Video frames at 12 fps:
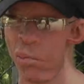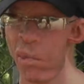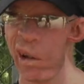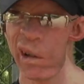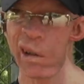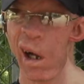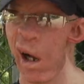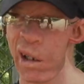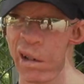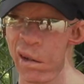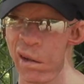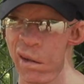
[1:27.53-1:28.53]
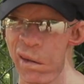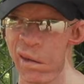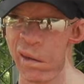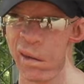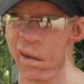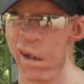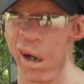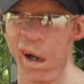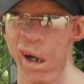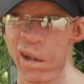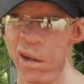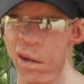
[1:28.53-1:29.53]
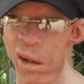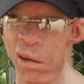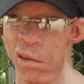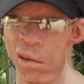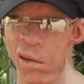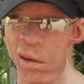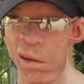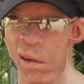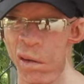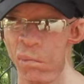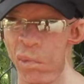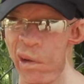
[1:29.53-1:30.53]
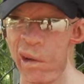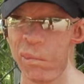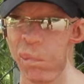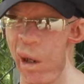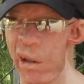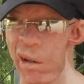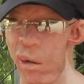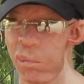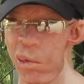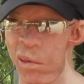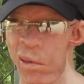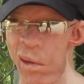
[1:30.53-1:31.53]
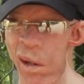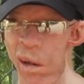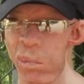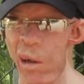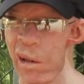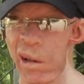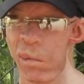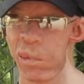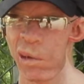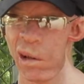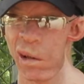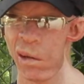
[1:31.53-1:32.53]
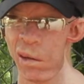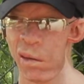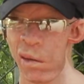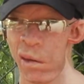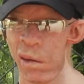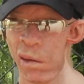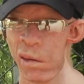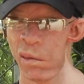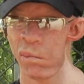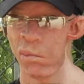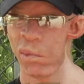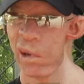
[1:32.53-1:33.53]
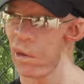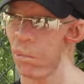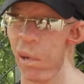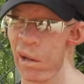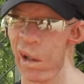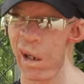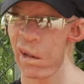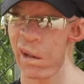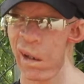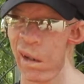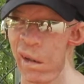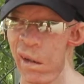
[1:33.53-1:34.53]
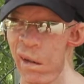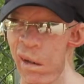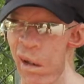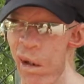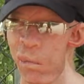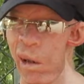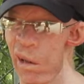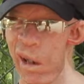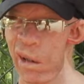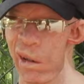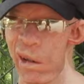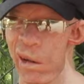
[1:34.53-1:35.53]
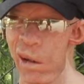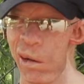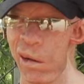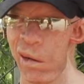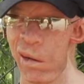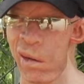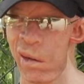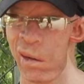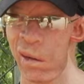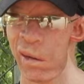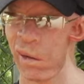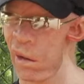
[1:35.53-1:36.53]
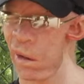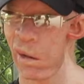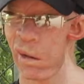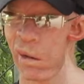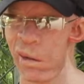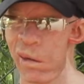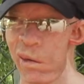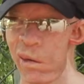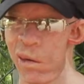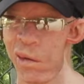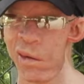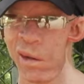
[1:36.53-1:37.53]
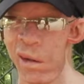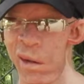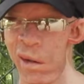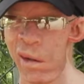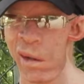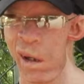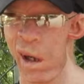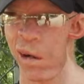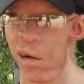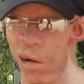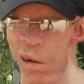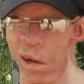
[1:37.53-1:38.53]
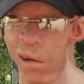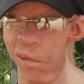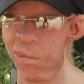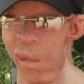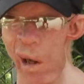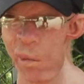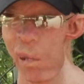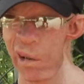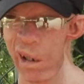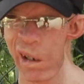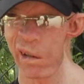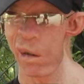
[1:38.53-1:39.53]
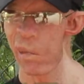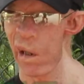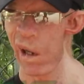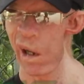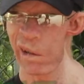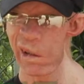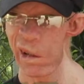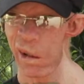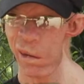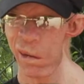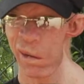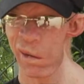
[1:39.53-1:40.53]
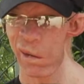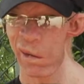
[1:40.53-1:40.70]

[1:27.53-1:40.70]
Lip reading: Me eat ackee, cause ackee yellow. Me eat pineapple, cause pineapple yellow. Me eat banana, banana yellow, yeah, you know. And girl love my banana because it yellow.